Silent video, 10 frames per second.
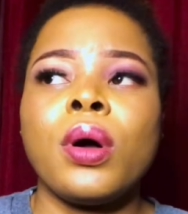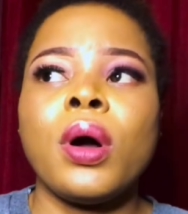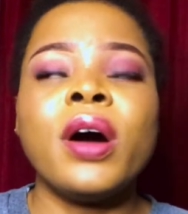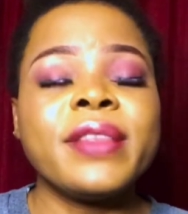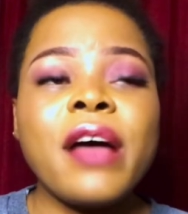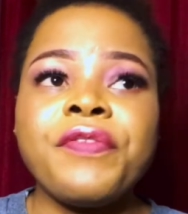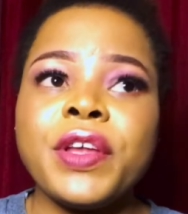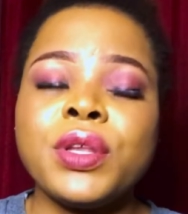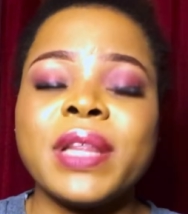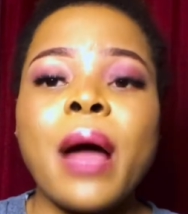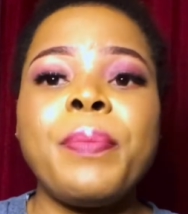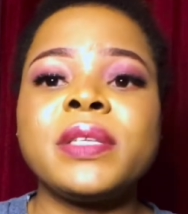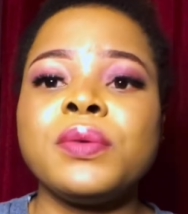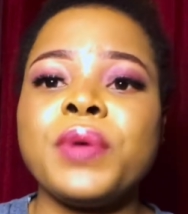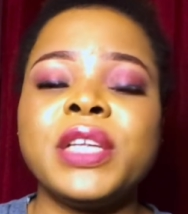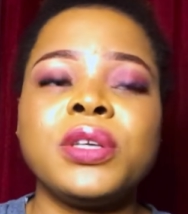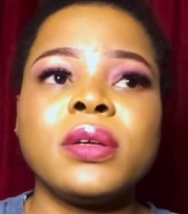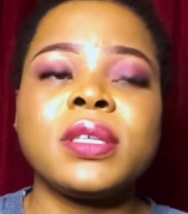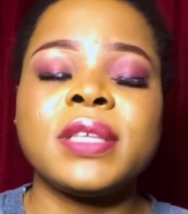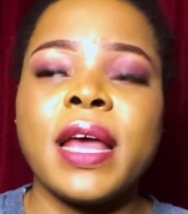On that video, that person were
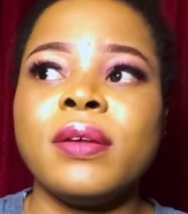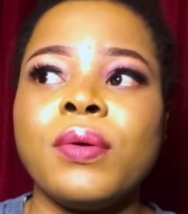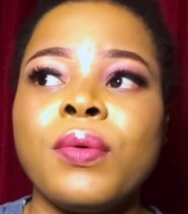just saying